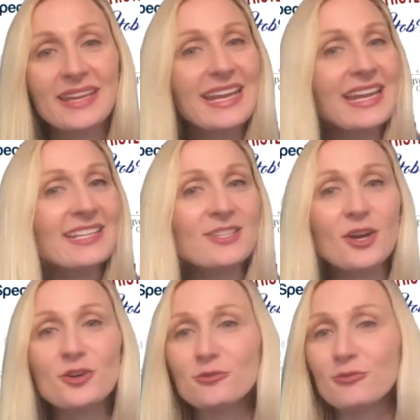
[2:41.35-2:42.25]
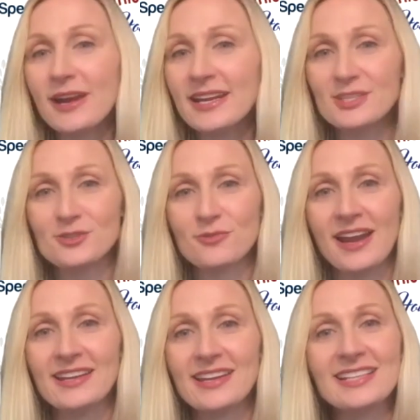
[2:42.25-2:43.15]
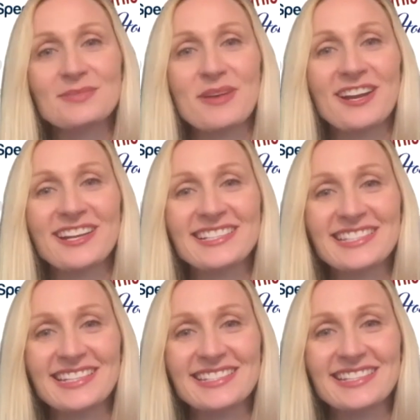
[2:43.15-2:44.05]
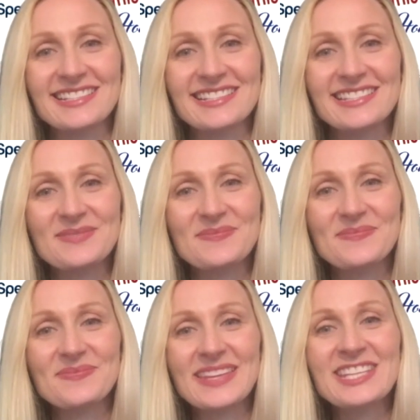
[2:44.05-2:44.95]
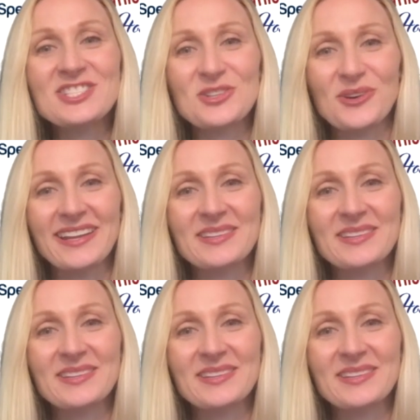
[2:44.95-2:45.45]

It is our greatest right as American citizens. Enjoy.